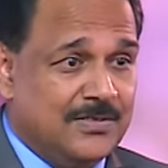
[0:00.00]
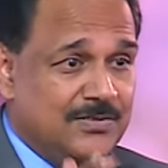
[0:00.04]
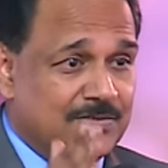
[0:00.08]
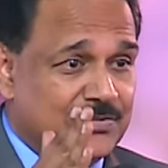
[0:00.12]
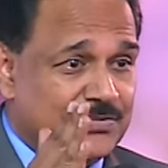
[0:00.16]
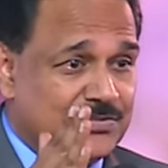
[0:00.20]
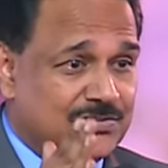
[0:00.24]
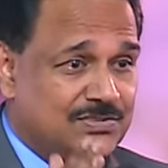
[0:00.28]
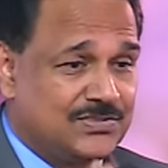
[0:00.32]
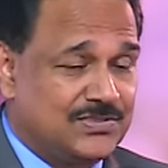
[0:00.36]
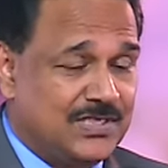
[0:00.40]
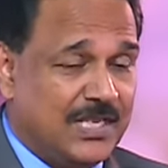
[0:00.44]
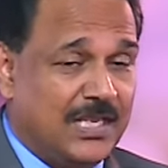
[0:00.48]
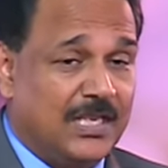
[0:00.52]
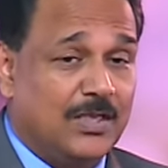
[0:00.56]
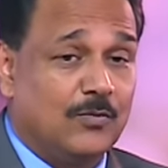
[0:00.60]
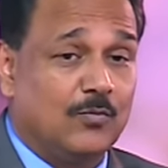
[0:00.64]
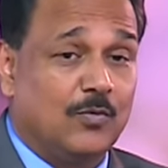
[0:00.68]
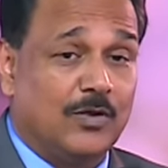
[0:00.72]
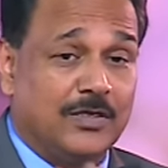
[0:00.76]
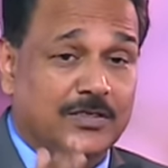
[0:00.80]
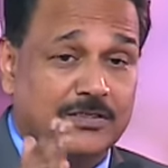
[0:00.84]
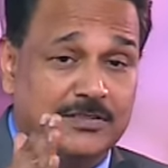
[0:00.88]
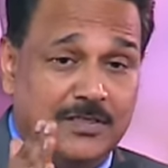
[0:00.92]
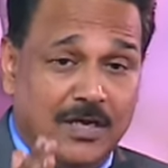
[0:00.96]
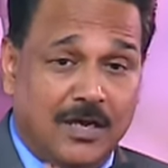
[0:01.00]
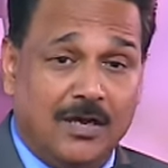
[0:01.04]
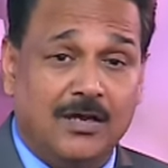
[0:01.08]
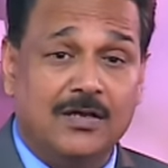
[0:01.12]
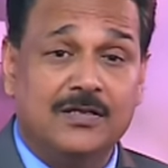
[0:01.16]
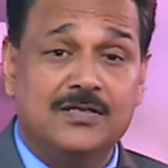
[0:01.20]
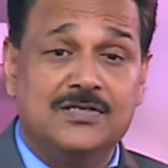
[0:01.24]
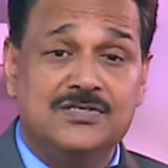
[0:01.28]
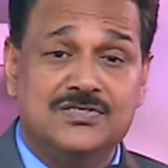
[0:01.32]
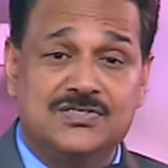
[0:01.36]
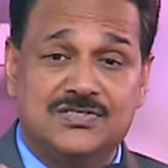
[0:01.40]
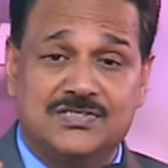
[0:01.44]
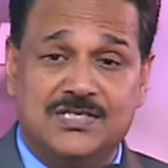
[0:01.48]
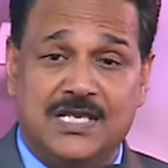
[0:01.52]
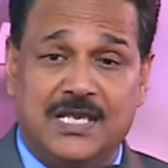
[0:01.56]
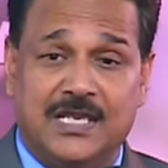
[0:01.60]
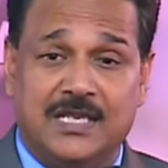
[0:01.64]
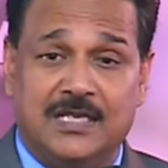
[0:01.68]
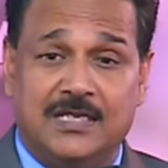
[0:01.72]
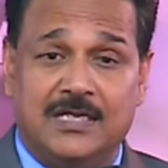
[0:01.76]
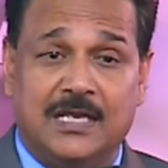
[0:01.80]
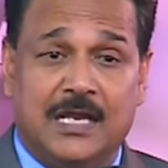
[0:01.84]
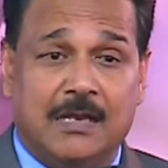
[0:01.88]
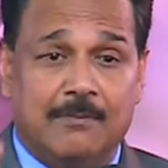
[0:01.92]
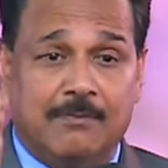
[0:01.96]
Say what God is
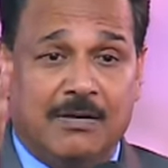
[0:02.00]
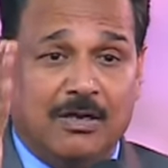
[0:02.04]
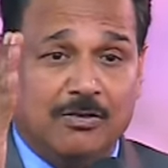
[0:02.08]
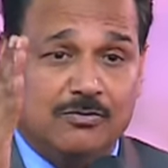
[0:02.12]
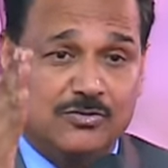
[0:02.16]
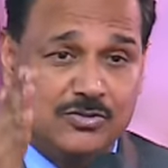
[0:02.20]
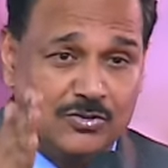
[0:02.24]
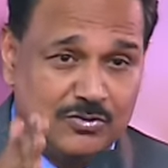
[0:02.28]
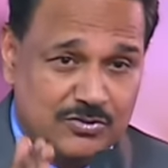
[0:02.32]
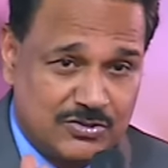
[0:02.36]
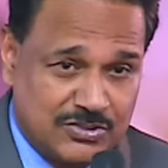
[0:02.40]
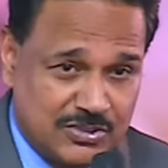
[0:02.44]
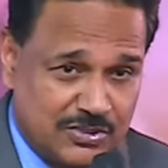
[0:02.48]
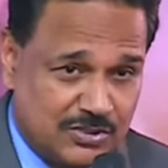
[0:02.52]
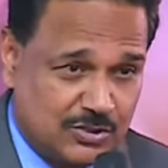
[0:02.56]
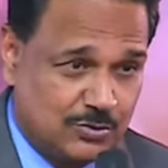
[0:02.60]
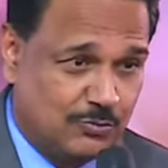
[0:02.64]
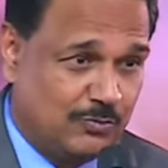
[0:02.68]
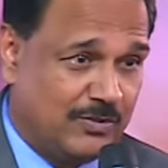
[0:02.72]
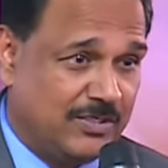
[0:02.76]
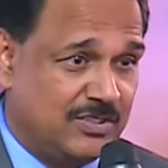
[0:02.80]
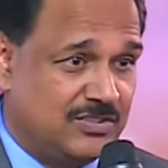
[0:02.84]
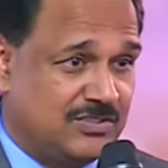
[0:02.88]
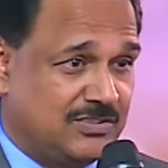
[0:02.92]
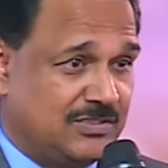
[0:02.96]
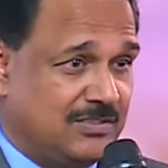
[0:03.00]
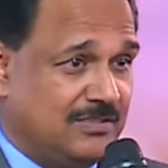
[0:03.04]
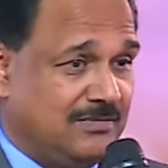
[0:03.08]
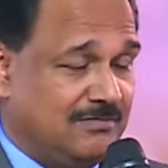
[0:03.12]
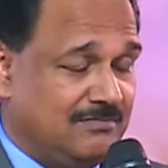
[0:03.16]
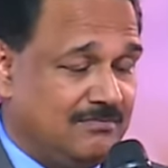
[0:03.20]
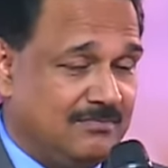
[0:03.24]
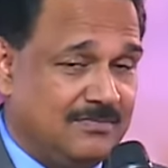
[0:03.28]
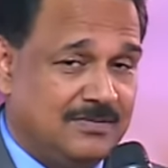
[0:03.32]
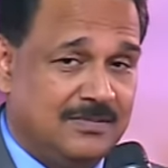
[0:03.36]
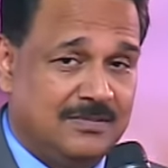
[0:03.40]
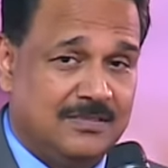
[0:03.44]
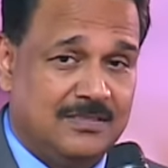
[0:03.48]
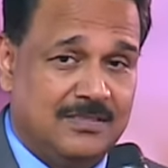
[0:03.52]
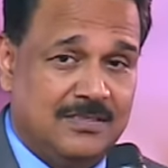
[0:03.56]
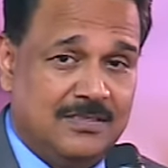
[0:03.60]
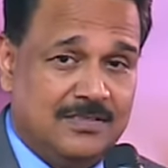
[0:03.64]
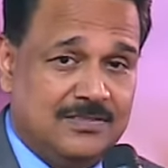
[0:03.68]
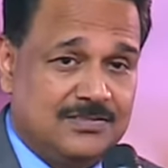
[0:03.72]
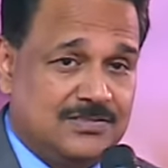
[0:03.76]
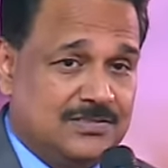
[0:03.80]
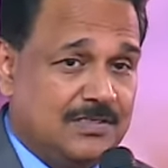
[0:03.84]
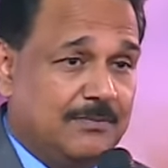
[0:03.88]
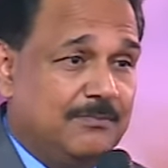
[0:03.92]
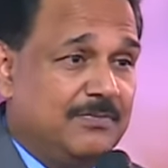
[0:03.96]
saying about your situation.
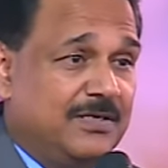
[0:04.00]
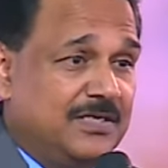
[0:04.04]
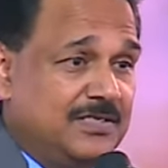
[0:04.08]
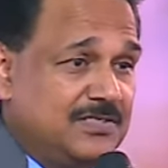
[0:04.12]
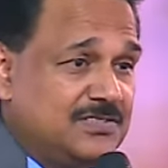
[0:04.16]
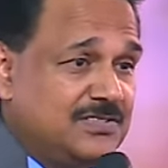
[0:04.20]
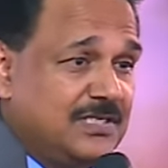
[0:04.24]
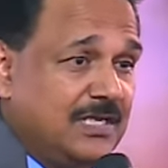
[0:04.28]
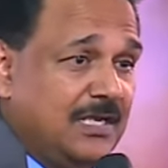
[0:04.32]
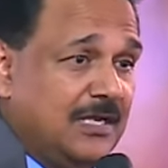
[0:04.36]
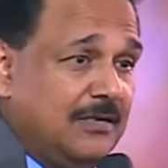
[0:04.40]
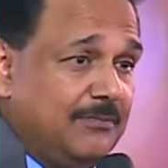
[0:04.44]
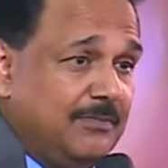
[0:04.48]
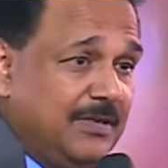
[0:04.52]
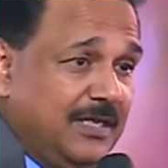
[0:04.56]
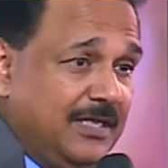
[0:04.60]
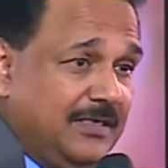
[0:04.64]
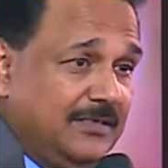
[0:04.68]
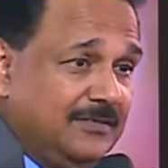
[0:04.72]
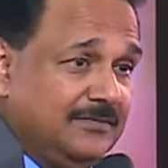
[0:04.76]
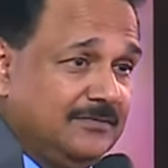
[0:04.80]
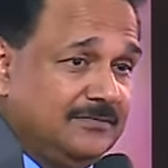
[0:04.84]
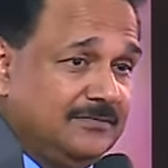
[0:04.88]
Somebody say amen.